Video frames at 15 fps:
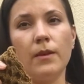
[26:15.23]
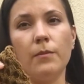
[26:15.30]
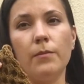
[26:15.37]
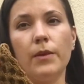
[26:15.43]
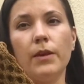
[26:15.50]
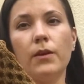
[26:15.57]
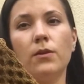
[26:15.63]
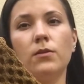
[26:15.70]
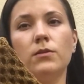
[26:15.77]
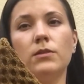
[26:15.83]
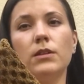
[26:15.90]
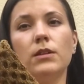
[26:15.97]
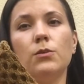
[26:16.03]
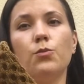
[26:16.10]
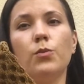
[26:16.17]
because
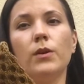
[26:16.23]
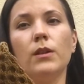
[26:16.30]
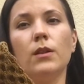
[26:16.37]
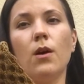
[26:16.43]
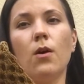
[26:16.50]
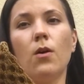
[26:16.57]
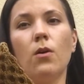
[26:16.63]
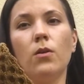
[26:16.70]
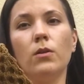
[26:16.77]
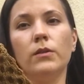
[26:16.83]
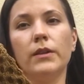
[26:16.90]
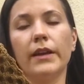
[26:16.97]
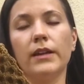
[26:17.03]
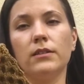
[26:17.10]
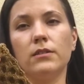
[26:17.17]
it will hold
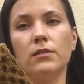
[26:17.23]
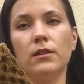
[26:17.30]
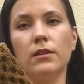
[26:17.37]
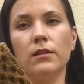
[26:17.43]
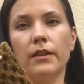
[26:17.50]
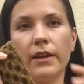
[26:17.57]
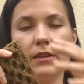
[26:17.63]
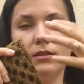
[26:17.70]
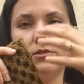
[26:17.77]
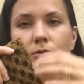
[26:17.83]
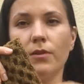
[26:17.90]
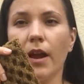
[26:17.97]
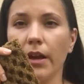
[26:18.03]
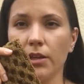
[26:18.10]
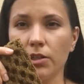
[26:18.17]
the
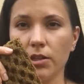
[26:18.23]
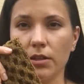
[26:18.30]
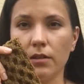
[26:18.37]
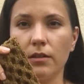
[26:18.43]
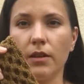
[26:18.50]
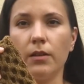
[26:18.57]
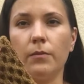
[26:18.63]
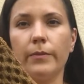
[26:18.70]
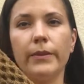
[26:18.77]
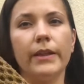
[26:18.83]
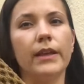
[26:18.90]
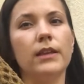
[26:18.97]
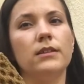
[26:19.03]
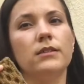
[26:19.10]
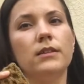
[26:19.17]
construction in
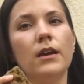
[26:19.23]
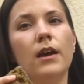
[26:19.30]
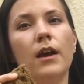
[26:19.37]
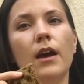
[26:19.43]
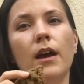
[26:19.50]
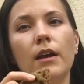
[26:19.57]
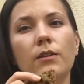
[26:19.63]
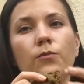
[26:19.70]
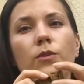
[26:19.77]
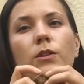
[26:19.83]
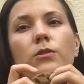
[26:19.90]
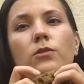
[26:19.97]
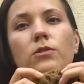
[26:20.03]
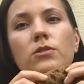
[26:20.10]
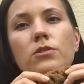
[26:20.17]
place. It will
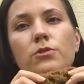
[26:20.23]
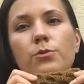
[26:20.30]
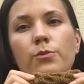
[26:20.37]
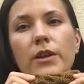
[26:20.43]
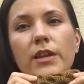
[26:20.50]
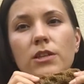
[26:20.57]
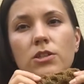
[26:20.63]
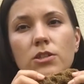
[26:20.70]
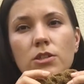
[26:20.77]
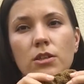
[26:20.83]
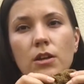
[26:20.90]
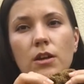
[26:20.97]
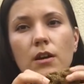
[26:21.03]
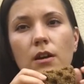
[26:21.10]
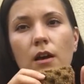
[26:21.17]
not stretch
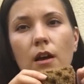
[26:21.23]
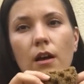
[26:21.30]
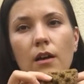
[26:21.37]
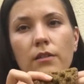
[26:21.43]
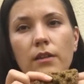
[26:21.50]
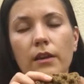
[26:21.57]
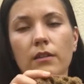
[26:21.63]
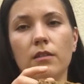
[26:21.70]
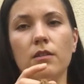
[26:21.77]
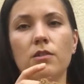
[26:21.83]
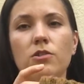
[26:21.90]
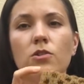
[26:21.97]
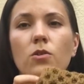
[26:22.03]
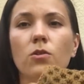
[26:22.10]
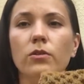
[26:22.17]
like the
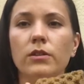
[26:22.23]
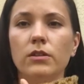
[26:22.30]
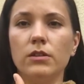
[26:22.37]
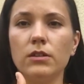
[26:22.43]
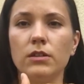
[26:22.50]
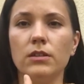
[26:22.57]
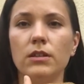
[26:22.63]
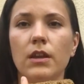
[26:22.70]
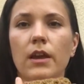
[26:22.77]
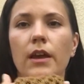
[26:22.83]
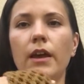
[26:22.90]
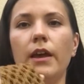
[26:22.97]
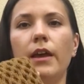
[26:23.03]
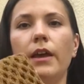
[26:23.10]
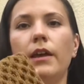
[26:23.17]
shoulders,
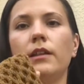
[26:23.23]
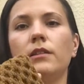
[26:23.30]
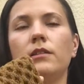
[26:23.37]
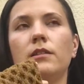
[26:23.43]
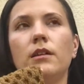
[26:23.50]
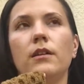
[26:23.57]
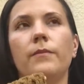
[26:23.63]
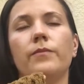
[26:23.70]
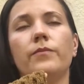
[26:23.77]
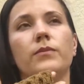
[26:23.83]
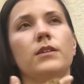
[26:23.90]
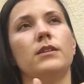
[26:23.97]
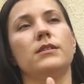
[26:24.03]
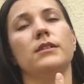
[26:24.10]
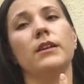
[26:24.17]
and
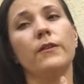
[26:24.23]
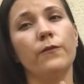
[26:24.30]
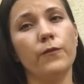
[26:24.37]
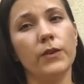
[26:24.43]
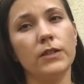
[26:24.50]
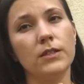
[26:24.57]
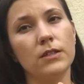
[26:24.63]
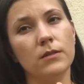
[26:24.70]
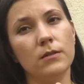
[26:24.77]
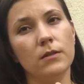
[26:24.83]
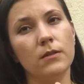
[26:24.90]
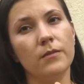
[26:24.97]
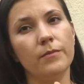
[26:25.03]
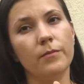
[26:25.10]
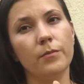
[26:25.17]
the sleeve fits
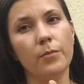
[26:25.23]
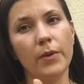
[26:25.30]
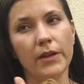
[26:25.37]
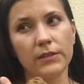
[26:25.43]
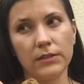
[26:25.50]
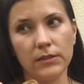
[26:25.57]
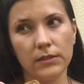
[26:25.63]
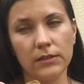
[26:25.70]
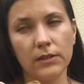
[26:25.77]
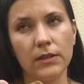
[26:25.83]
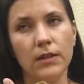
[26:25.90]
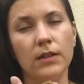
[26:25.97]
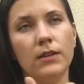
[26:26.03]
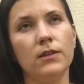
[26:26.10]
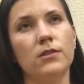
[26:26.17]
better.
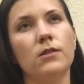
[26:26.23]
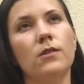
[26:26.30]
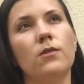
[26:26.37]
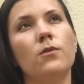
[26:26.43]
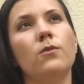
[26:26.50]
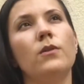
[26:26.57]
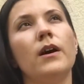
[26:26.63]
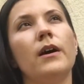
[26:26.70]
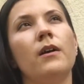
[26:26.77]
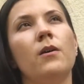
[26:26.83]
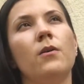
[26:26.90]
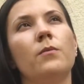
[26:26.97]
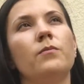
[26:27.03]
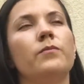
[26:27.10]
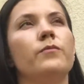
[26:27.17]
So
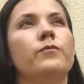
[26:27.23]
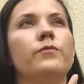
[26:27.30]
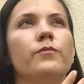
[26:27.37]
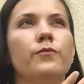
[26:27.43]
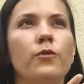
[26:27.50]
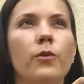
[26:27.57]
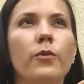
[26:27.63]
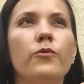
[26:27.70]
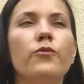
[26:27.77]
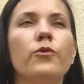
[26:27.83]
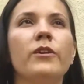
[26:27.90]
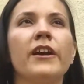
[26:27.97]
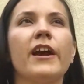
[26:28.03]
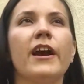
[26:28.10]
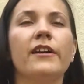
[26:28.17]

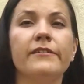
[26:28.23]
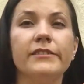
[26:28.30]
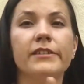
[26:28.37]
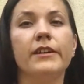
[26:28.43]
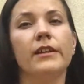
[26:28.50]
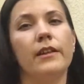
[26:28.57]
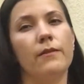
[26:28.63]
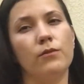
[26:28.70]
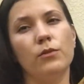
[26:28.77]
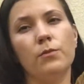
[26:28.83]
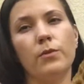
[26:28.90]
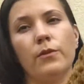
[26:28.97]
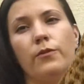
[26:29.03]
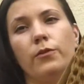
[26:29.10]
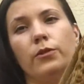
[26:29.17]
for a cardigan, I would
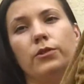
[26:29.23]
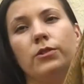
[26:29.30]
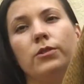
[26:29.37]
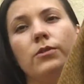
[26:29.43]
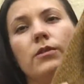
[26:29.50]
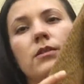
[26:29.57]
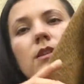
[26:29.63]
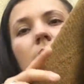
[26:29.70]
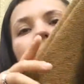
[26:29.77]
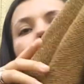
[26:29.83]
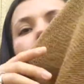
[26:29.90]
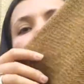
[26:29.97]
prefer to do a set-in